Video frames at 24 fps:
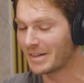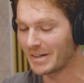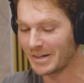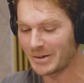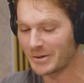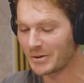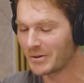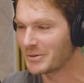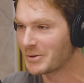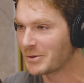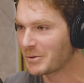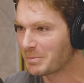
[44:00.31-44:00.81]

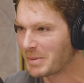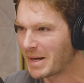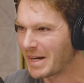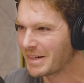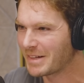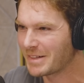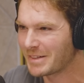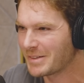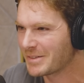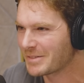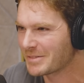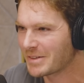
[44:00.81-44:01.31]
like, on your
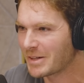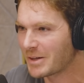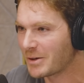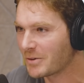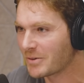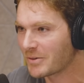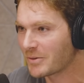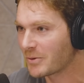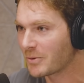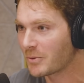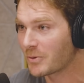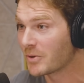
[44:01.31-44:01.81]
like, I
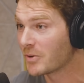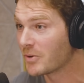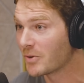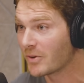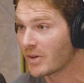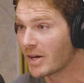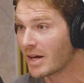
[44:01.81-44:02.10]
don't want to do